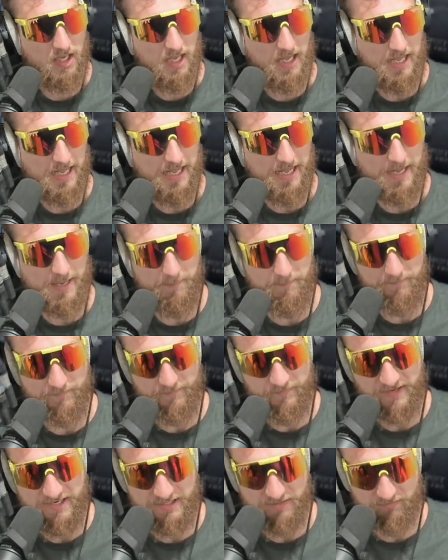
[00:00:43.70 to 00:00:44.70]

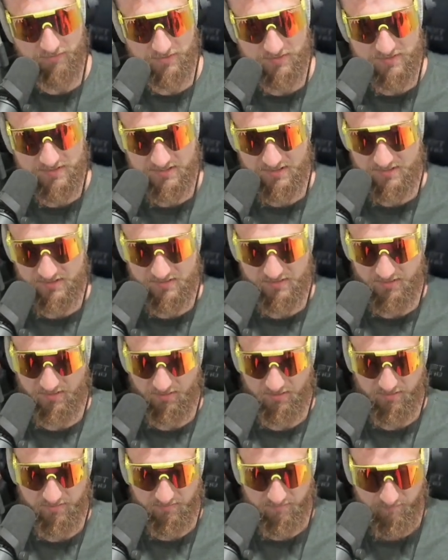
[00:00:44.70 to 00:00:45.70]
Finding roots is,
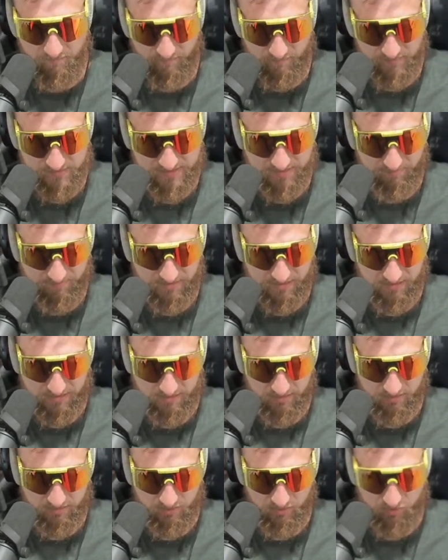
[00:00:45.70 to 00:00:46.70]

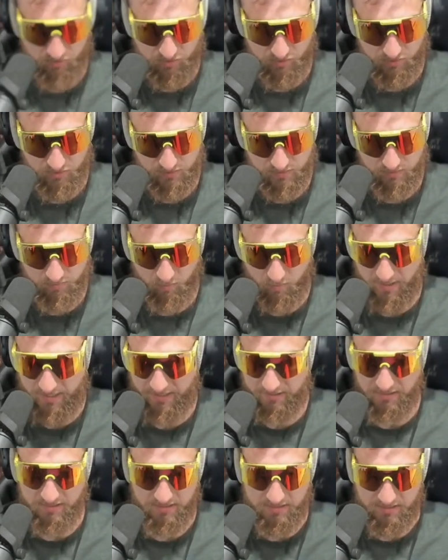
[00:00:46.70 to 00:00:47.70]
something used
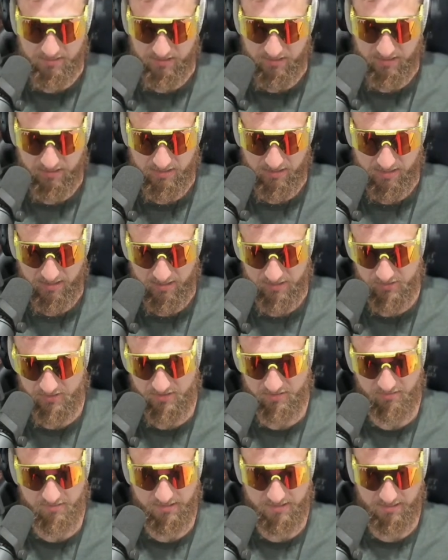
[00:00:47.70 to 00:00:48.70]
widely in
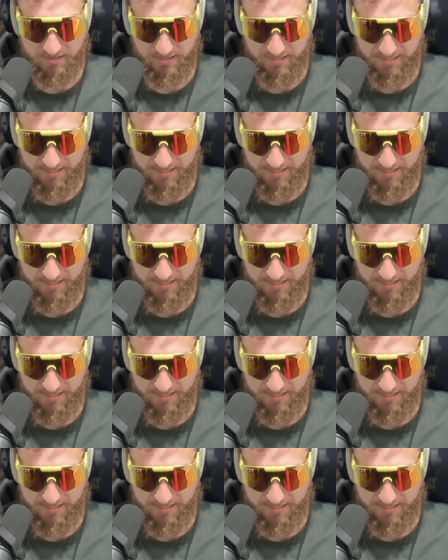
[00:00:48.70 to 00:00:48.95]
engineering.